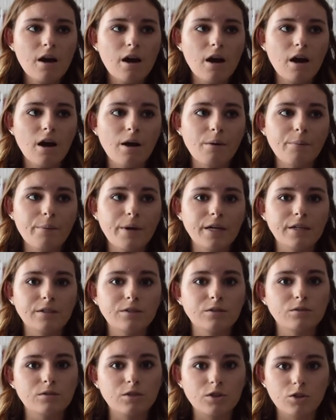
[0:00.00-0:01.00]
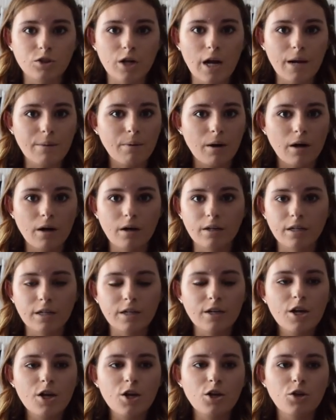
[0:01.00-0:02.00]
And the tripod,
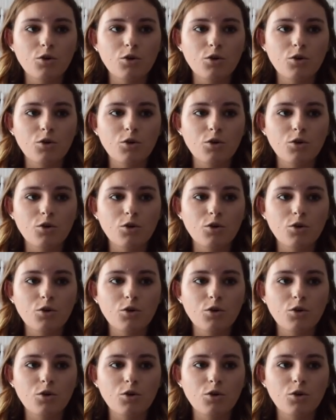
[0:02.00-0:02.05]
and